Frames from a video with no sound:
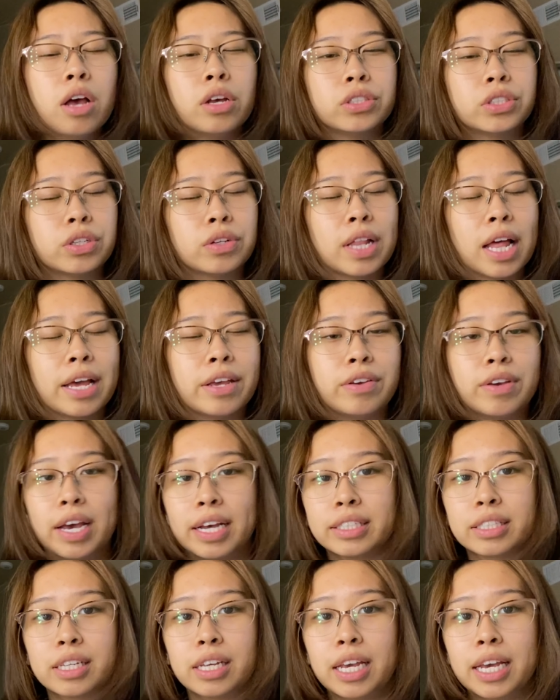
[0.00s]
so that you
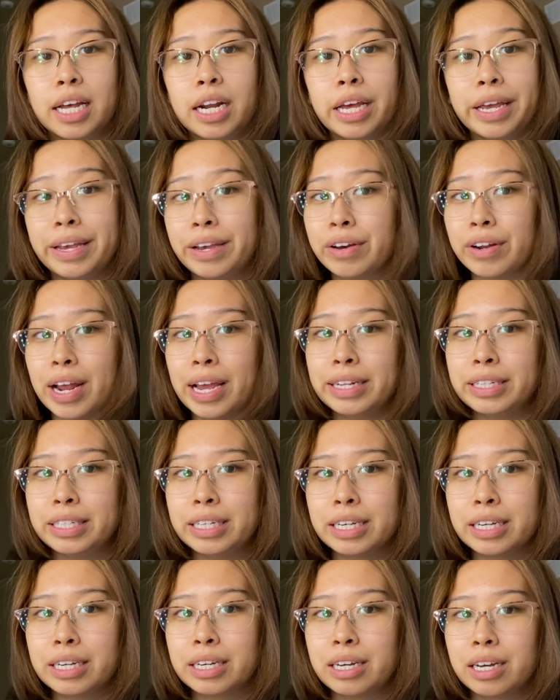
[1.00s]
guys can get a good
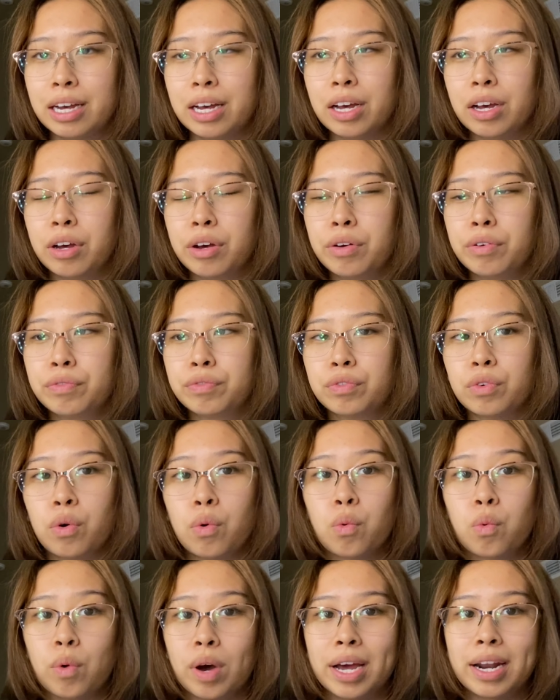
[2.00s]
idea of
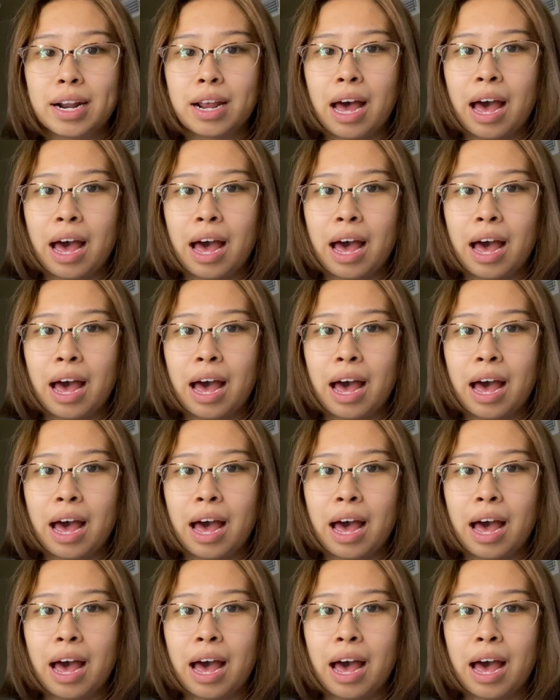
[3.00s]
what